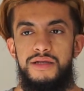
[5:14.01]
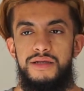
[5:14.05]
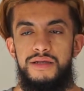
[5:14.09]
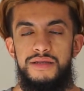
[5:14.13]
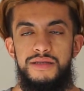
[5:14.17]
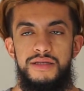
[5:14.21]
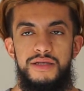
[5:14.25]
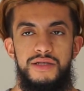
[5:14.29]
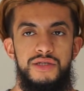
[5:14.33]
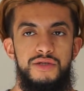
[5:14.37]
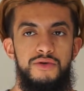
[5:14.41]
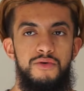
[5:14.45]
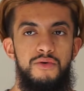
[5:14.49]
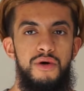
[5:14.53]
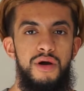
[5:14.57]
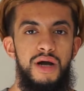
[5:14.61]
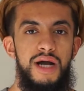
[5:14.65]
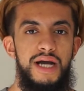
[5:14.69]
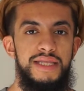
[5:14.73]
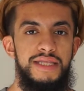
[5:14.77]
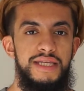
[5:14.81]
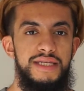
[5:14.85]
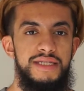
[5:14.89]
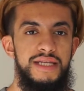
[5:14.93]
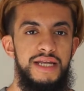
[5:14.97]
The squat
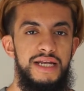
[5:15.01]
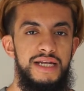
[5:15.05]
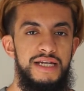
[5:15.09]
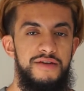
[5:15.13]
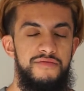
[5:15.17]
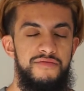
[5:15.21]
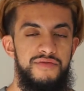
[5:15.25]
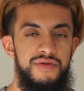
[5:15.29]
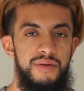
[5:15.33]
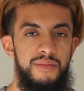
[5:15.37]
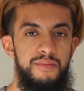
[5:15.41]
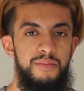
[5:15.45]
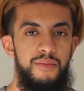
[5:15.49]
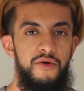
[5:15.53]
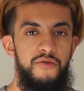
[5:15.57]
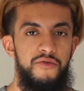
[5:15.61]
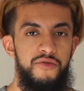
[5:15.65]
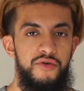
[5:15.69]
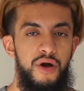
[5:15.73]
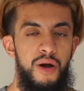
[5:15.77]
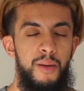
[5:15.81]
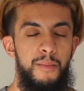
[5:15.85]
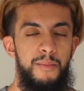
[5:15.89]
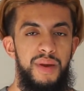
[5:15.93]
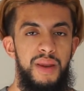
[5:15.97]
and the deadlift both
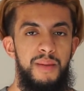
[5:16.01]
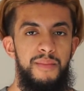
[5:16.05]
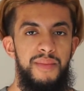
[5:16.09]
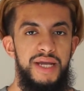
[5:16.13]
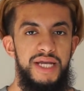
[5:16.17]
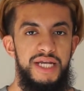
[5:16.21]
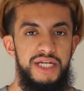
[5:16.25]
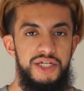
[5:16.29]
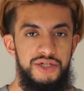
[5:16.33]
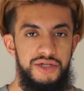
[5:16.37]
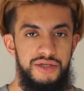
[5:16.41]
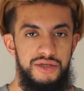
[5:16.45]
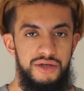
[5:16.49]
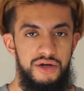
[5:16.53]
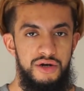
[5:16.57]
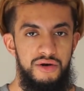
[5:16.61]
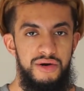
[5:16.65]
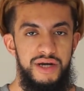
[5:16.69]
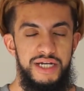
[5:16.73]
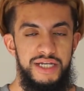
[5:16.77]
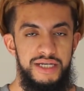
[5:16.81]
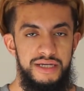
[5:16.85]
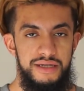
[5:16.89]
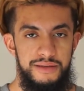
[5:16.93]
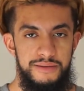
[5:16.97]
complement each other
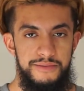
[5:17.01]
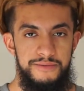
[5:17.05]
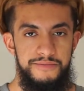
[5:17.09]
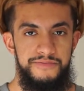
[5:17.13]
already,